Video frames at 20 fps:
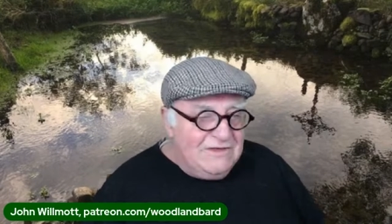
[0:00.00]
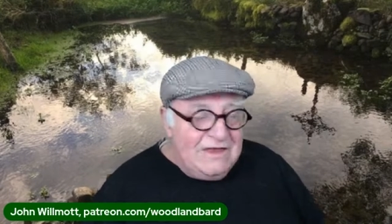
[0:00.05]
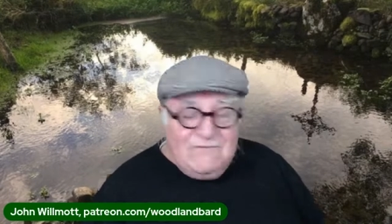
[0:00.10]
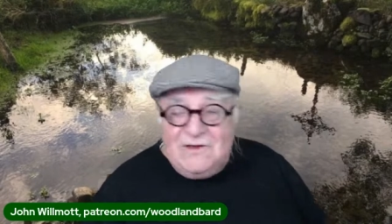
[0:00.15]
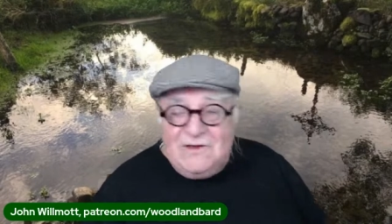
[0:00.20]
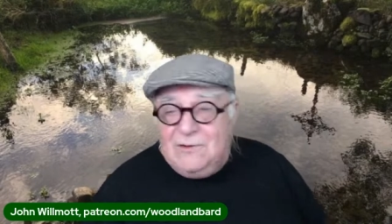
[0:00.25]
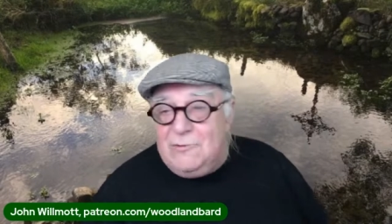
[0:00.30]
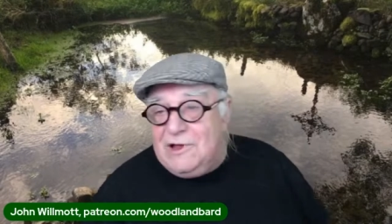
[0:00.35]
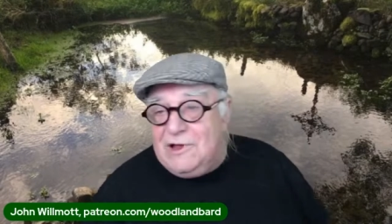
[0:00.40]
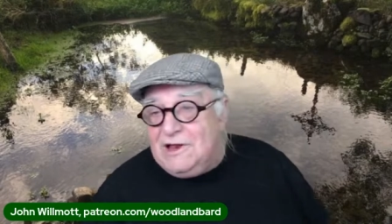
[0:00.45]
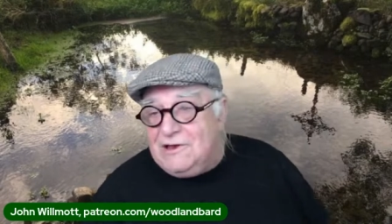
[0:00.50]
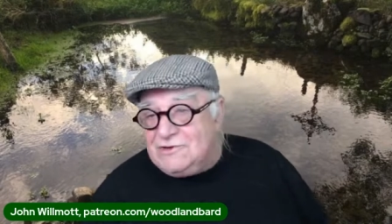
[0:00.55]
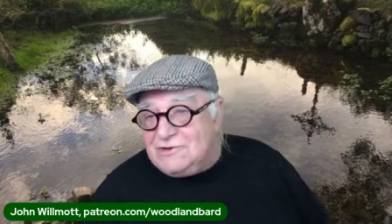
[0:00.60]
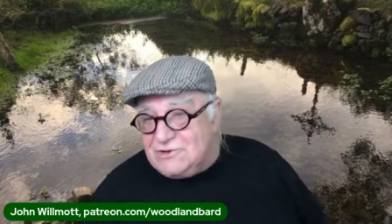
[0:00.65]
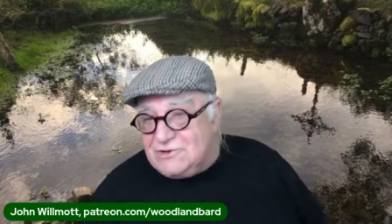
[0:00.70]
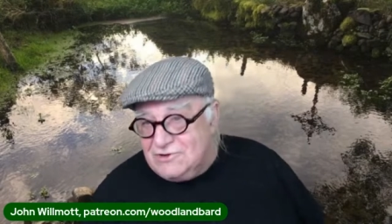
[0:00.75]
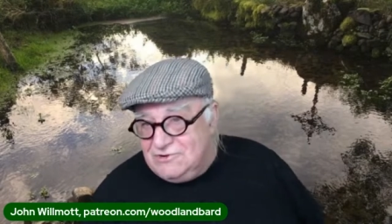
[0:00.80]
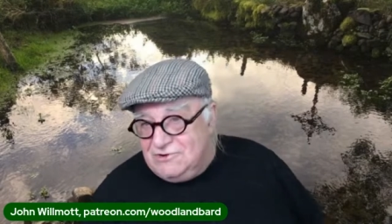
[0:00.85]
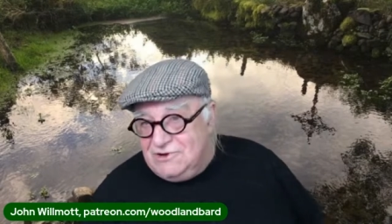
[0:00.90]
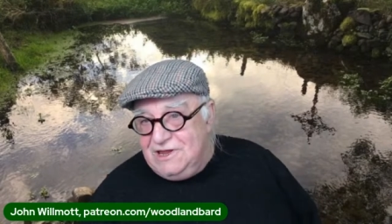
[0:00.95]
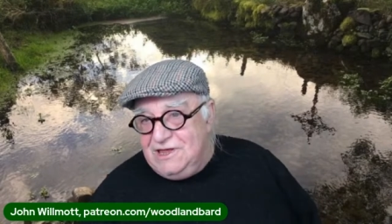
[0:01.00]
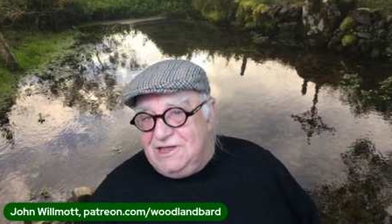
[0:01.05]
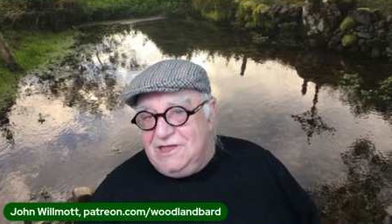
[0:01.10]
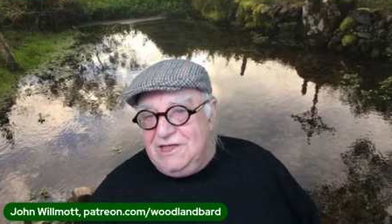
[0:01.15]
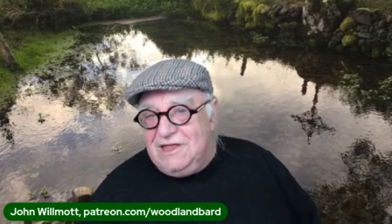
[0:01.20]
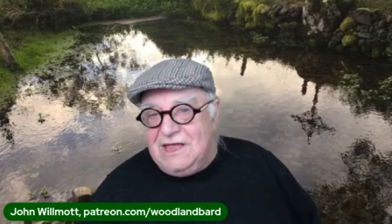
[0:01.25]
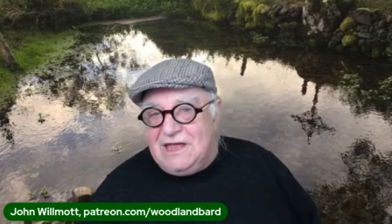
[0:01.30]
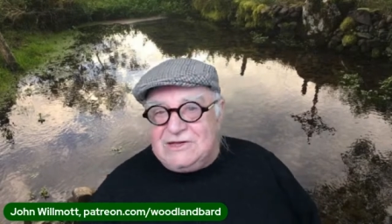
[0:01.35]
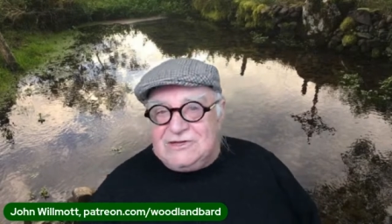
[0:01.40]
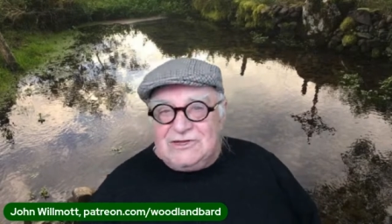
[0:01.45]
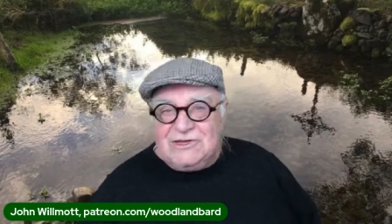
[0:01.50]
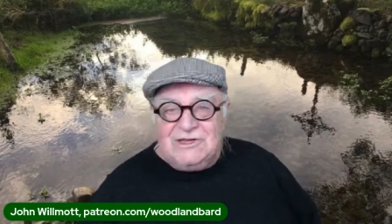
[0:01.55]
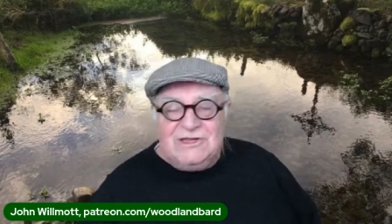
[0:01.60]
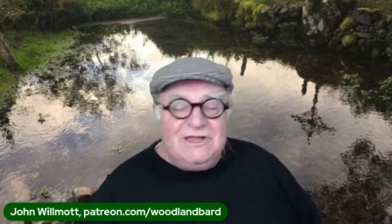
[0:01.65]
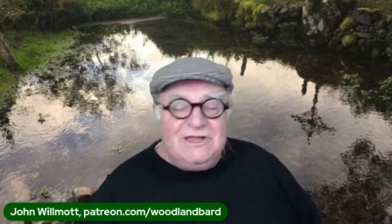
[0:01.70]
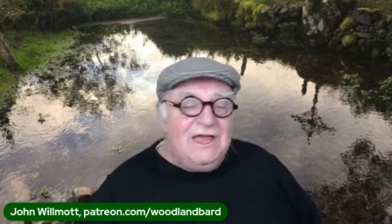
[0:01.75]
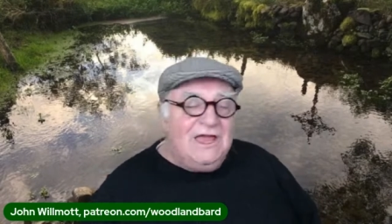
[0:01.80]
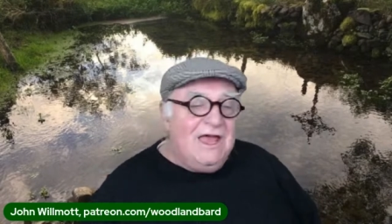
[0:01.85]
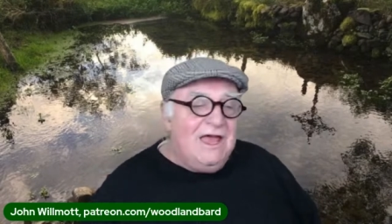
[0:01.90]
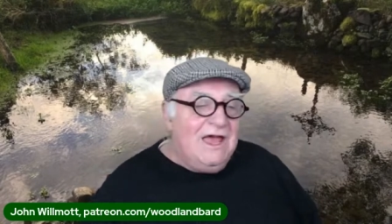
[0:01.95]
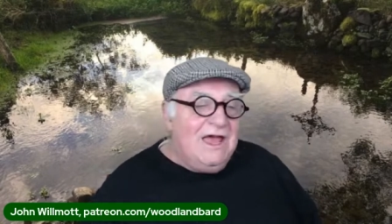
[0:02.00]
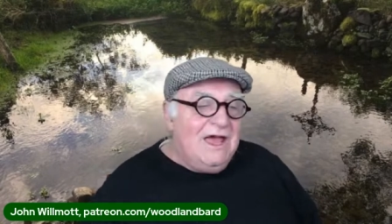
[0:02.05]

definitely well and truly in action.